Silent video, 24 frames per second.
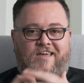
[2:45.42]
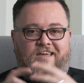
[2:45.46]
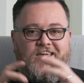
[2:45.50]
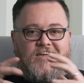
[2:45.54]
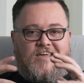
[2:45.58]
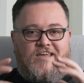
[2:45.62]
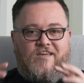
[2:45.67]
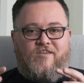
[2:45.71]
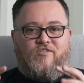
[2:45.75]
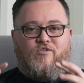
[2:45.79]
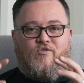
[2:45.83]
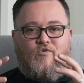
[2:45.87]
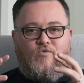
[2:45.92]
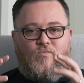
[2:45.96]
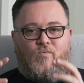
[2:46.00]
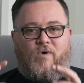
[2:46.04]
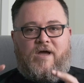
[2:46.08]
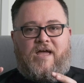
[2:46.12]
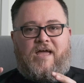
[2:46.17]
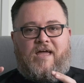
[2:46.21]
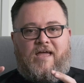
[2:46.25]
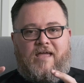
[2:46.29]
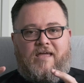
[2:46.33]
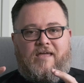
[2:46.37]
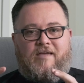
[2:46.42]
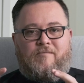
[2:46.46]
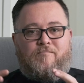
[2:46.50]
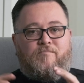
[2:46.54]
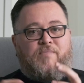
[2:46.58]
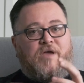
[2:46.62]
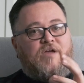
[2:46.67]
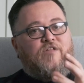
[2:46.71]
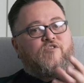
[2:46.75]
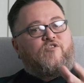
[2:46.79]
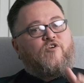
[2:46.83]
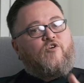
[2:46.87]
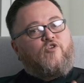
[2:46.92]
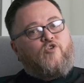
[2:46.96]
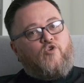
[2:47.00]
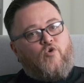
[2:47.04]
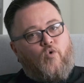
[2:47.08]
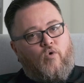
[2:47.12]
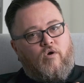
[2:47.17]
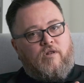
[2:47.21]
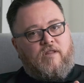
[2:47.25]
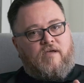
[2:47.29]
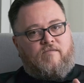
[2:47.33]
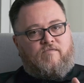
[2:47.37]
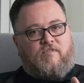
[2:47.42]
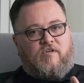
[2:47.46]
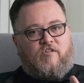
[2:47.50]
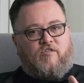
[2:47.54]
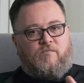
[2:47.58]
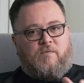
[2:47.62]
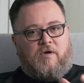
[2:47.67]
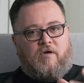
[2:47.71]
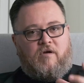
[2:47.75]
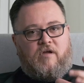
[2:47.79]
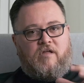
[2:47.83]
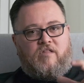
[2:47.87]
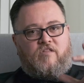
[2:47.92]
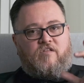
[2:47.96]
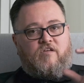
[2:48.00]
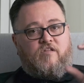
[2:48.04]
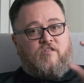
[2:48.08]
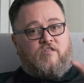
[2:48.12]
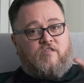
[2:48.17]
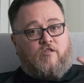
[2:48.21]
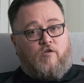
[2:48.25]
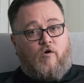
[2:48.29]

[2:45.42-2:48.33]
Either way, based on your lived experiences,